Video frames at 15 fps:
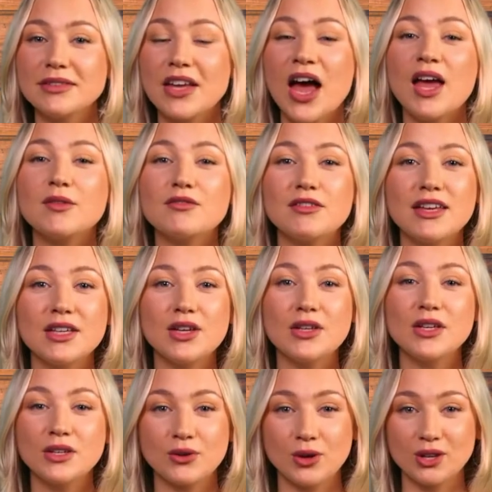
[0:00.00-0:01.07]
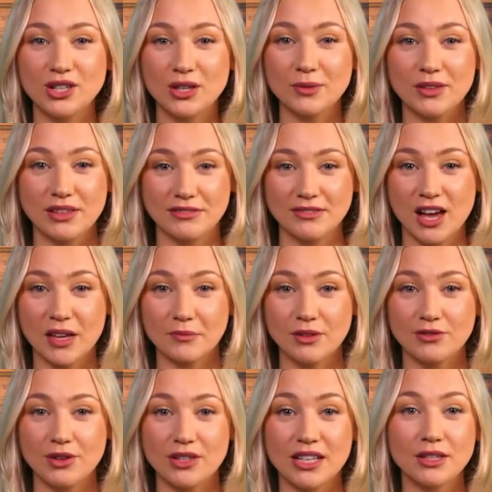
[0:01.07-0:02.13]
Elevate your conclusion with a
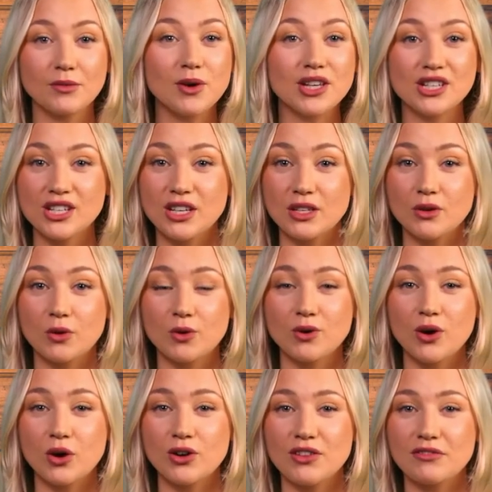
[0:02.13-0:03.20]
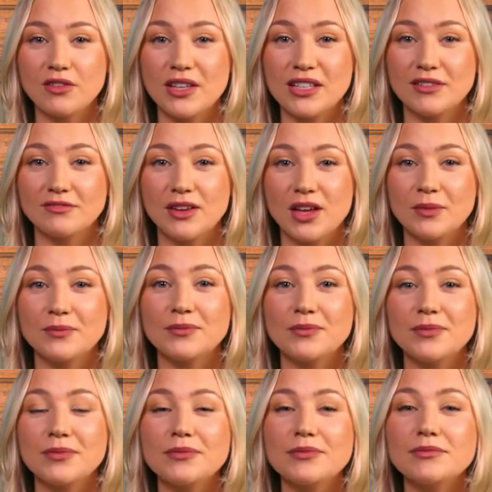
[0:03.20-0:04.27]
thought-provoking question or a reflective note.
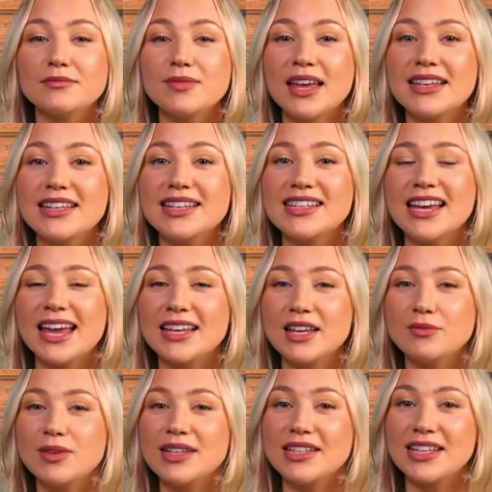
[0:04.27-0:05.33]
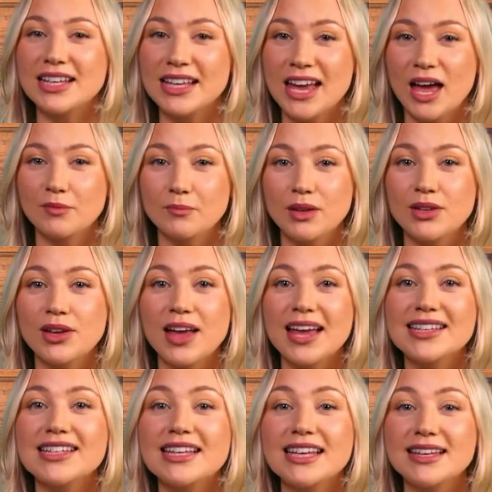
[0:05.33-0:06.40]
Make this ending resonate and leave a
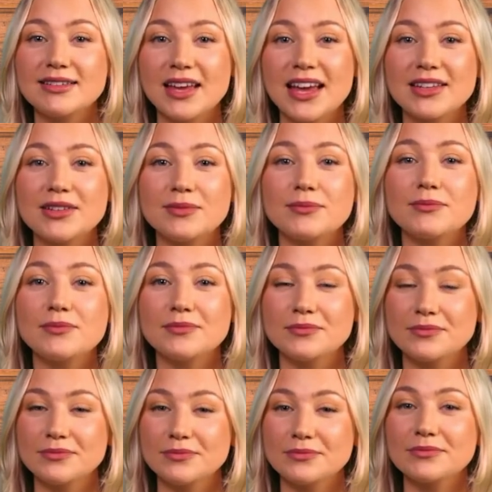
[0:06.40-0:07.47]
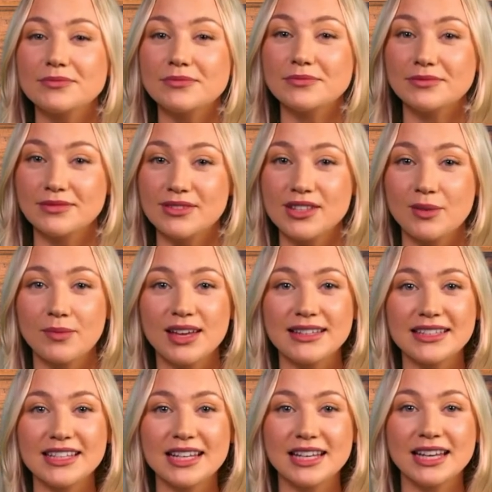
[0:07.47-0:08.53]
lasting impact. So
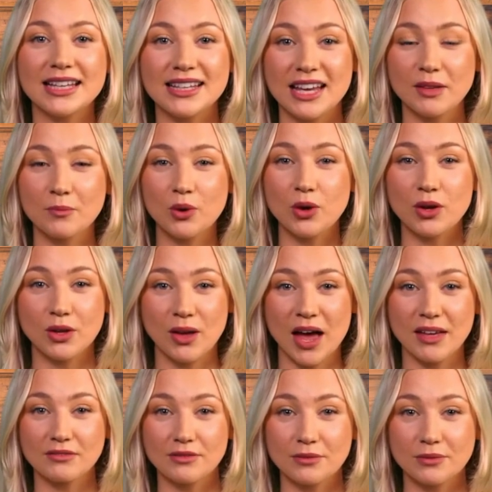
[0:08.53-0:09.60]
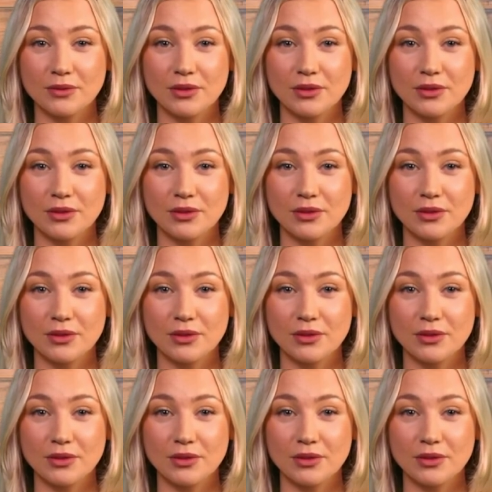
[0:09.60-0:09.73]
let's see the example on the left.